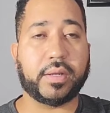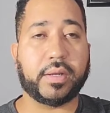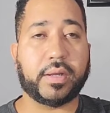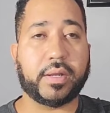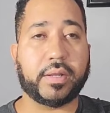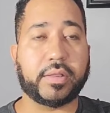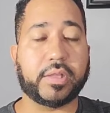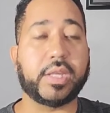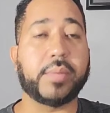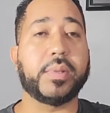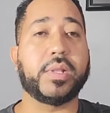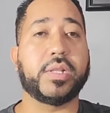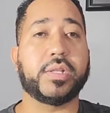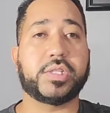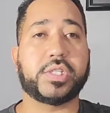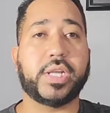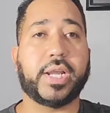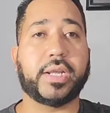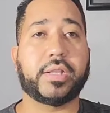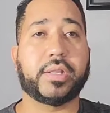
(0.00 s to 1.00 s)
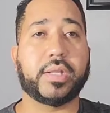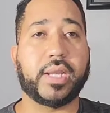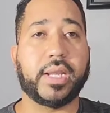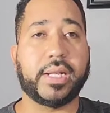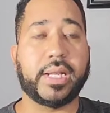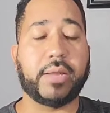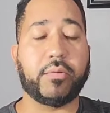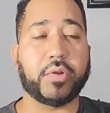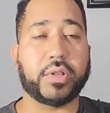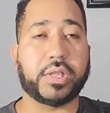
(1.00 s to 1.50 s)
uh, stimulus checks,
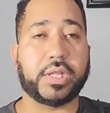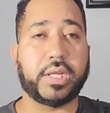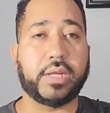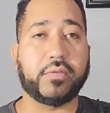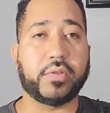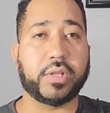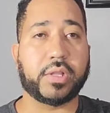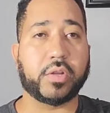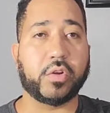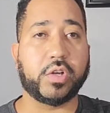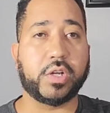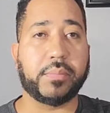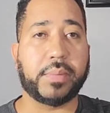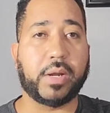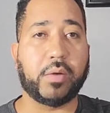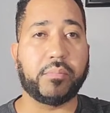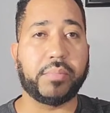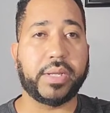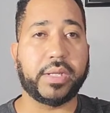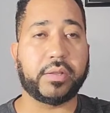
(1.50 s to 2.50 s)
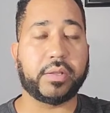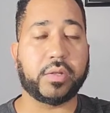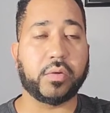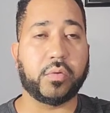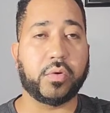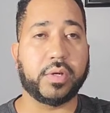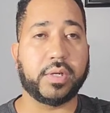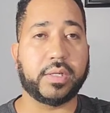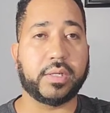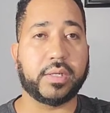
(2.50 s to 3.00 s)
and they received a certain amount based
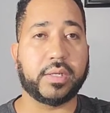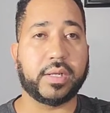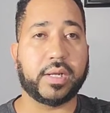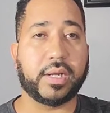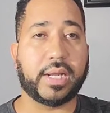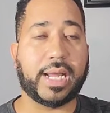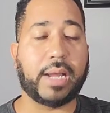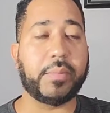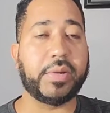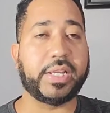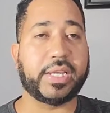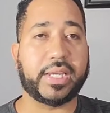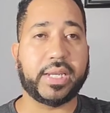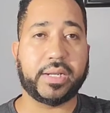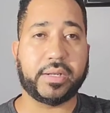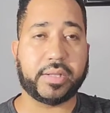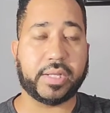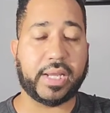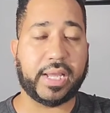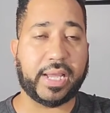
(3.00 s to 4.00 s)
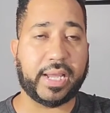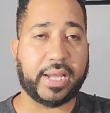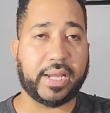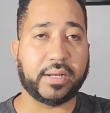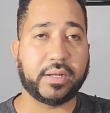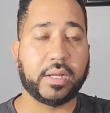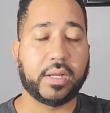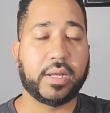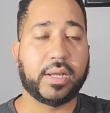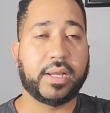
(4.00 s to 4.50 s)
on uh, how many kids they
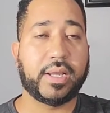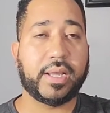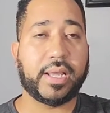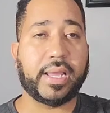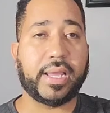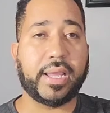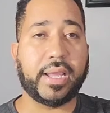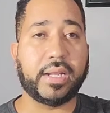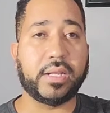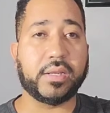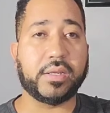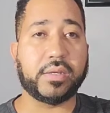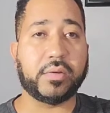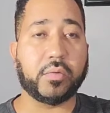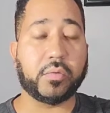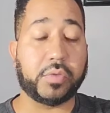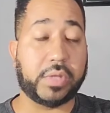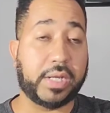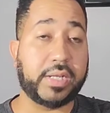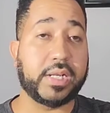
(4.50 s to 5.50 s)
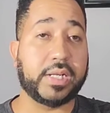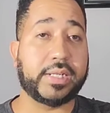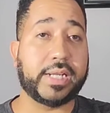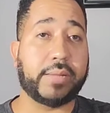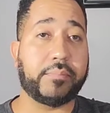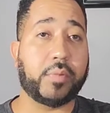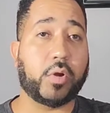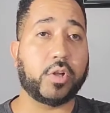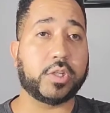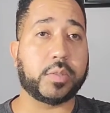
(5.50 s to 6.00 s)
had, and they did
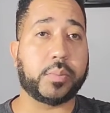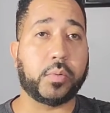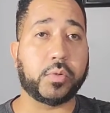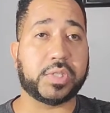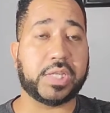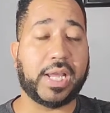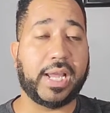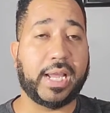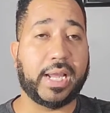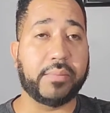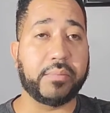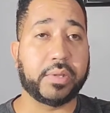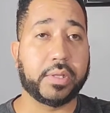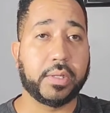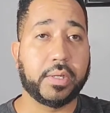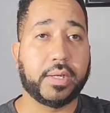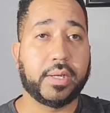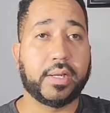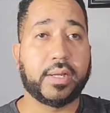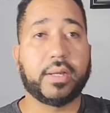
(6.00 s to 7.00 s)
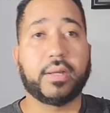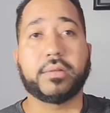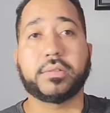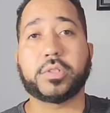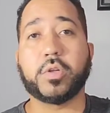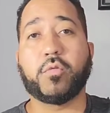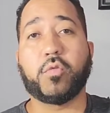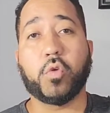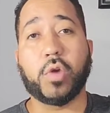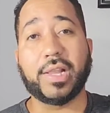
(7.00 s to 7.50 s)
that multiple times.
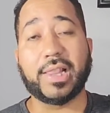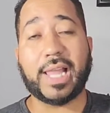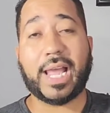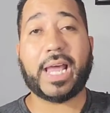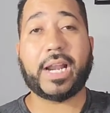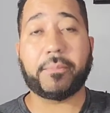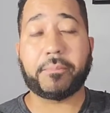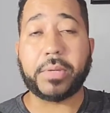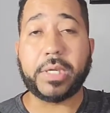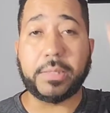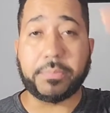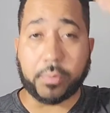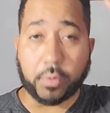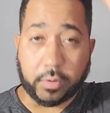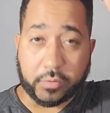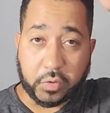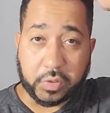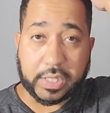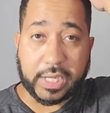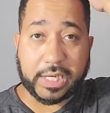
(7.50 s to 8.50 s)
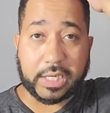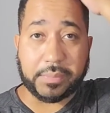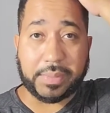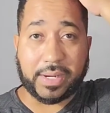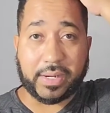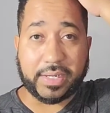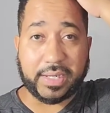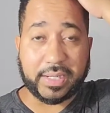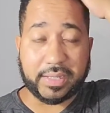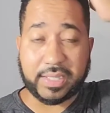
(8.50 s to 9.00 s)
So for a lot of people, if you think
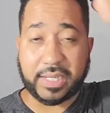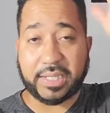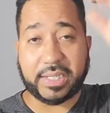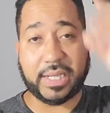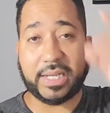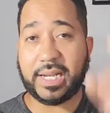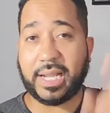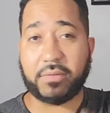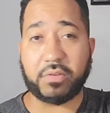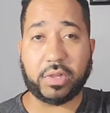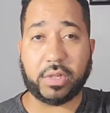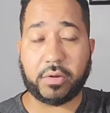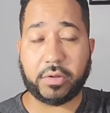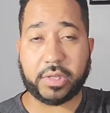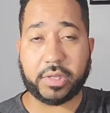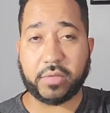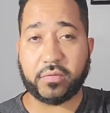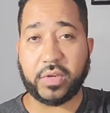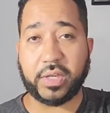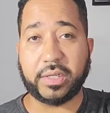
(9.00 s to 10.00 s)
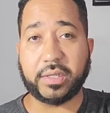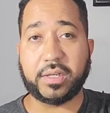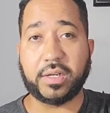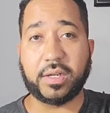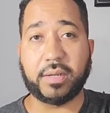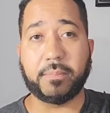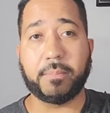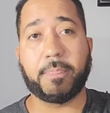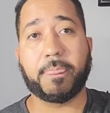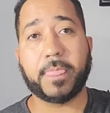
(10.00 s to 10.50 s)
about it, they didn't have a loss of
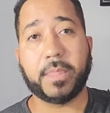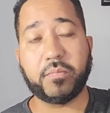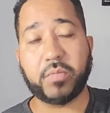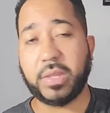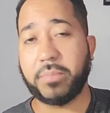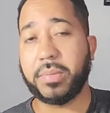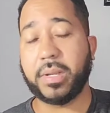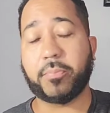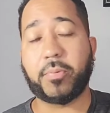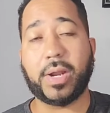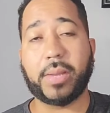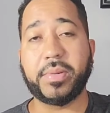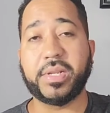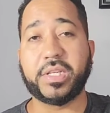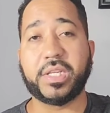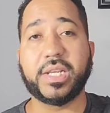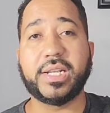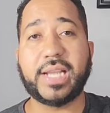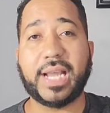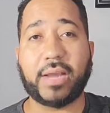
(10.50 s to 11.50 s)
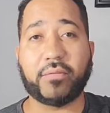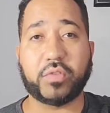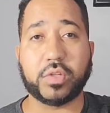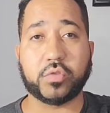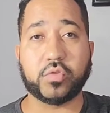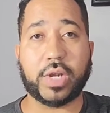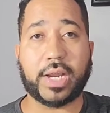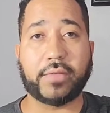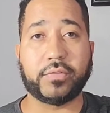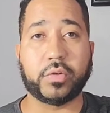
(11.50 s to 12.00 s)
income. They probably didn't have to
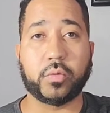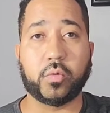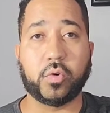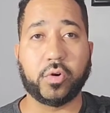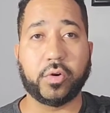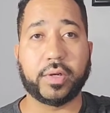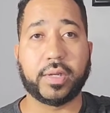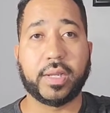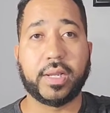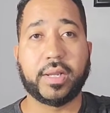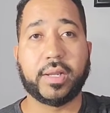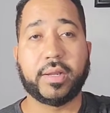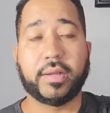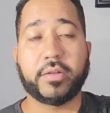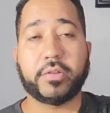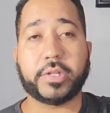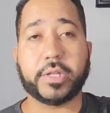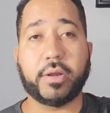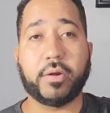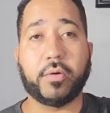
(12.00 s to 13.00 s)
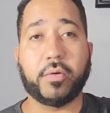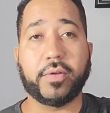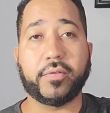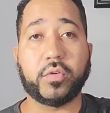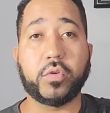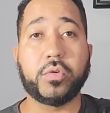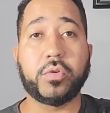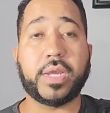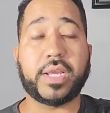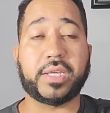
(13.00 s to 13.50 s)
drive to work. So
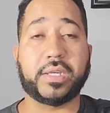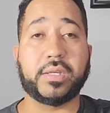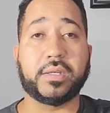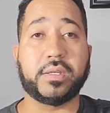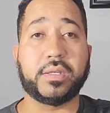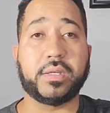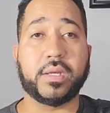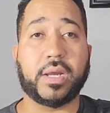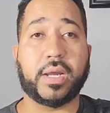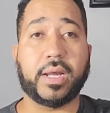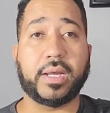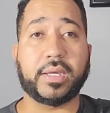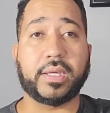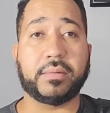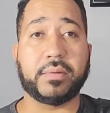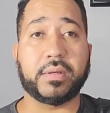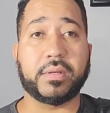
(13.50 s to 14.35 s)
you uh,